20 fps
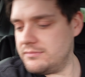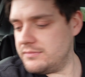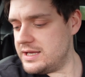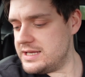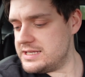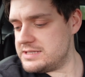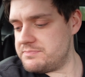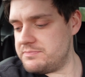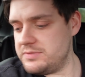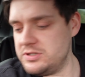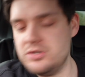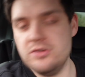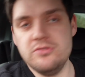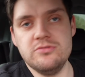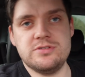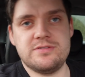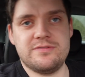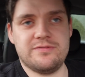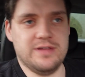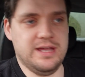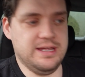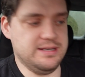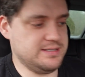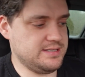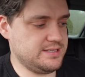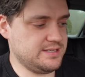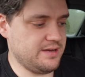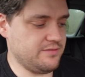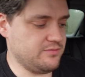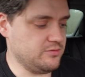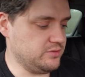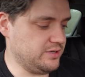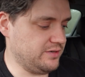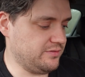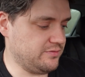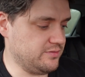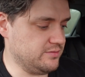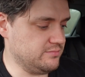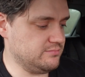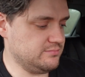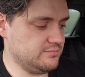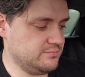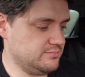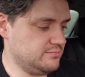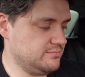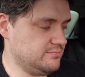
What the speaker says: it's used in several different